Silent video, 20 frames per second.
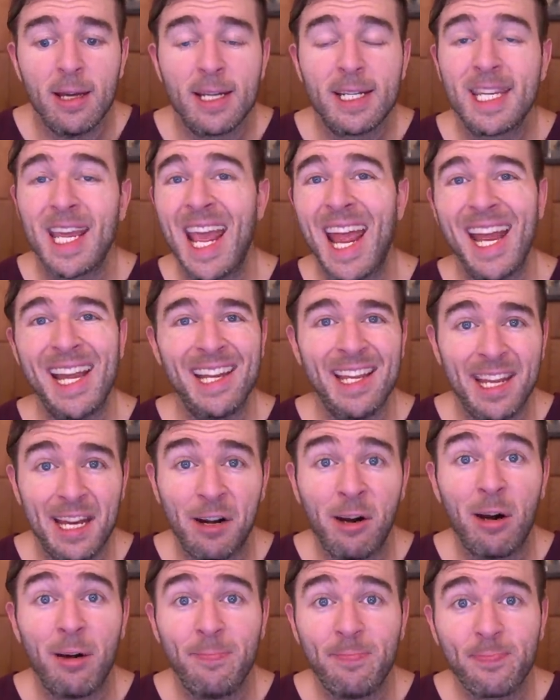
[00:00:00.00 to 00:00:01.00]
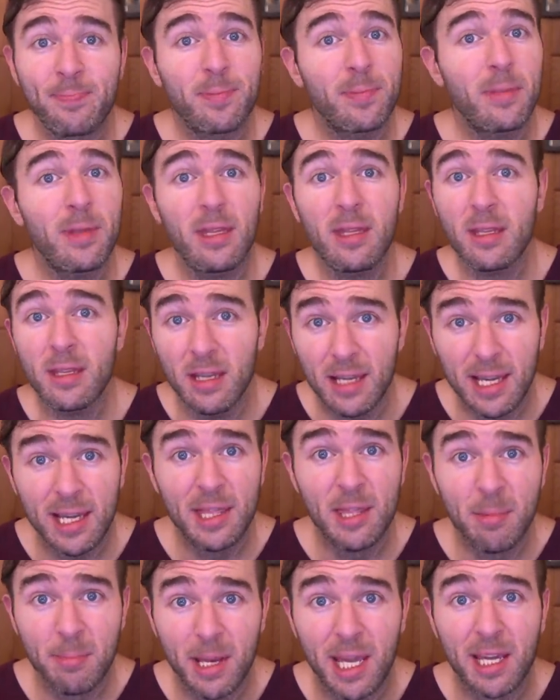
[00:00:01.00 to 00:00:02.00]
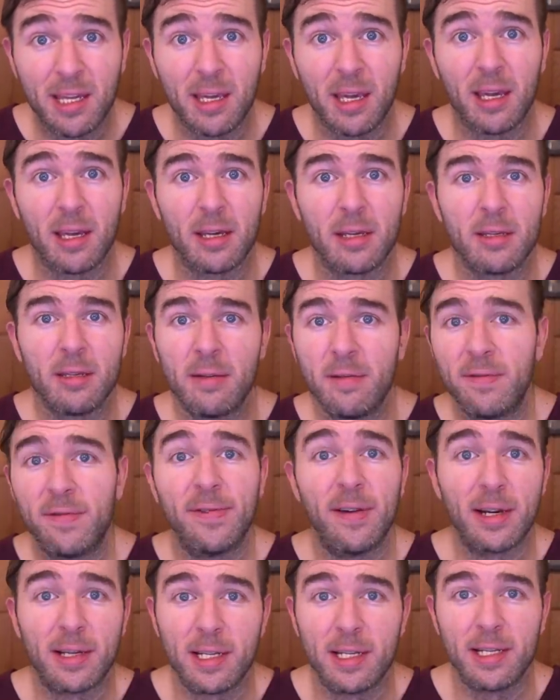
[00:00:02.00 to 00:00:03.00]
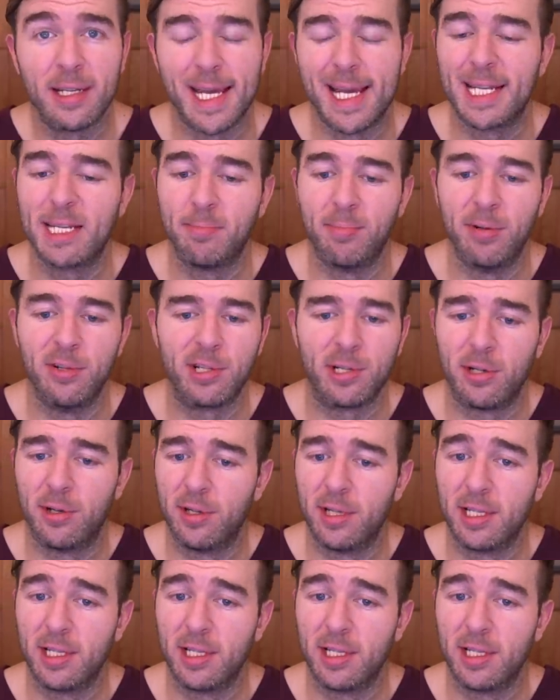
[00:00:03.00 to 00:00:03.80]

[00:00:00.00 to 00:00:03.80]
10-year in the making fucking test booster.